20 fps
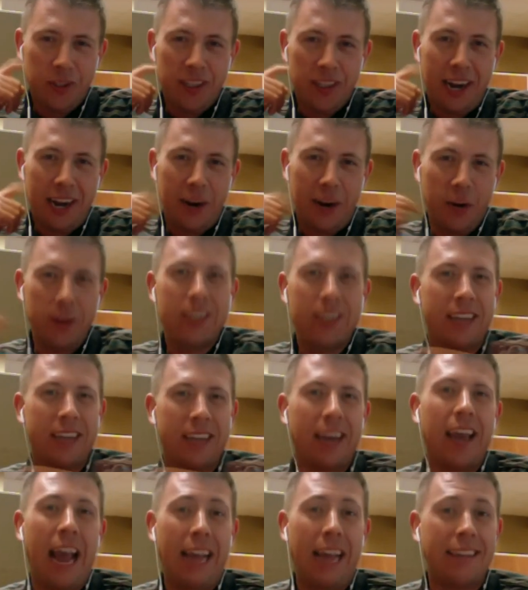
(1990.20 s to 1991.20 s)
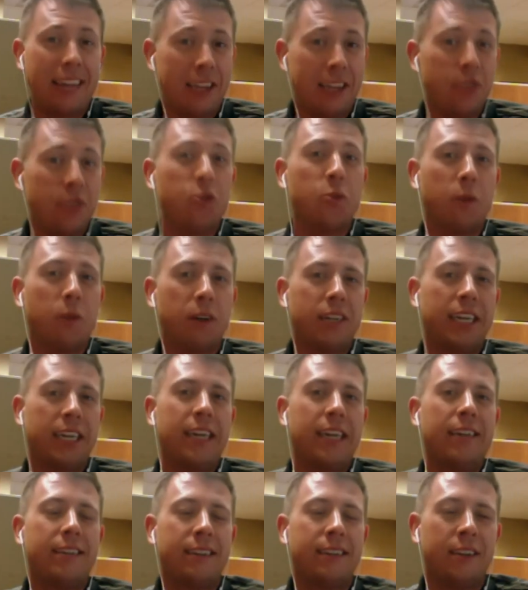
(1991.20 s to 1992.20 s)
and I always say, as Jesus
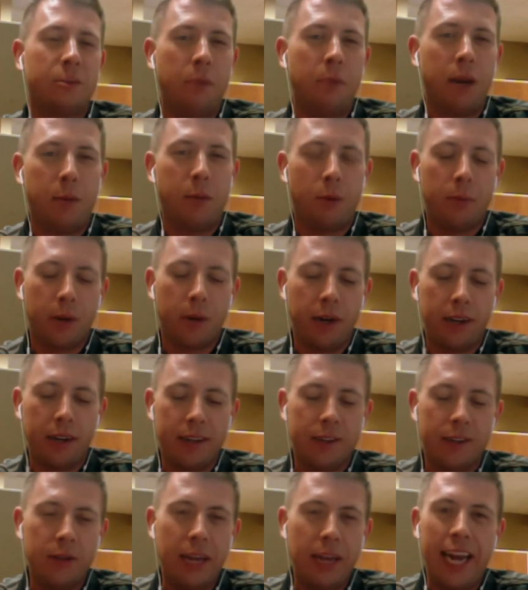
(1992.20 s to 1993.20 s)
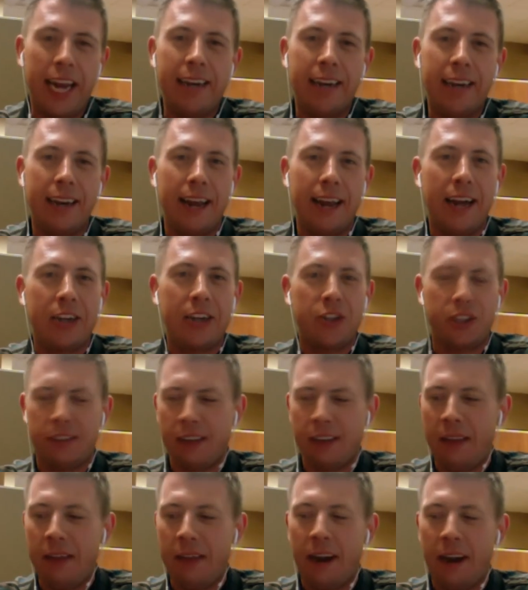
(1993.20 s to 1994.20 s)
Martinez says, make more birdies. He didn't actually
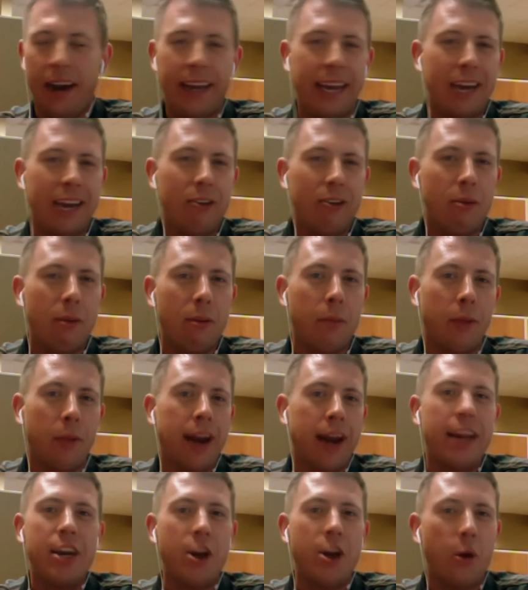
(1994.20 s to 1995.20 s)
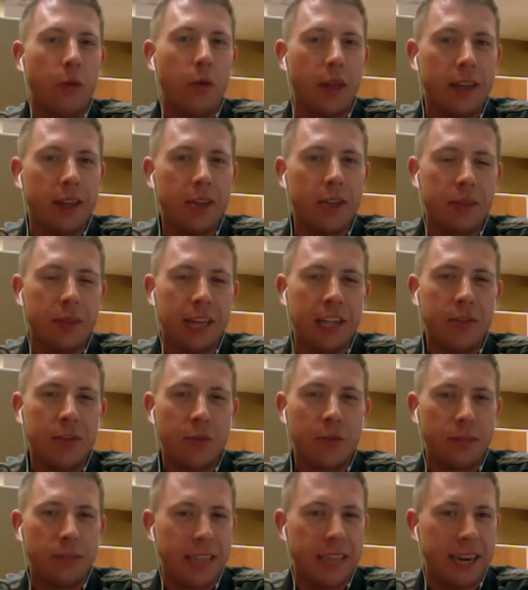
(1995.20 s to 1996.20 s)
say that, and I can't remember that I didn't know this, but that's
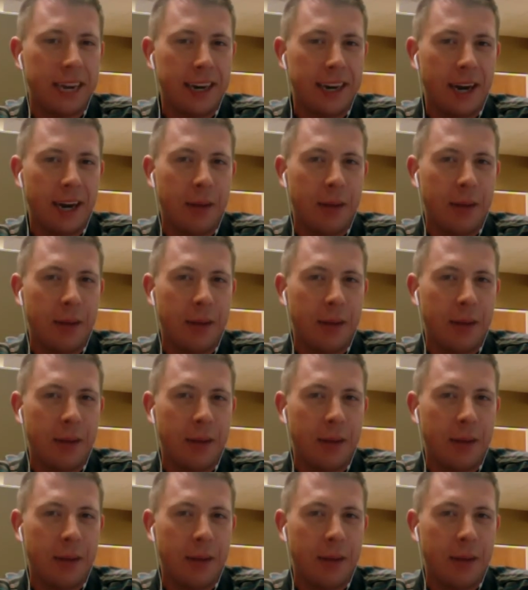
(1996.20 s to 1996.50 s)
from Tin Cup.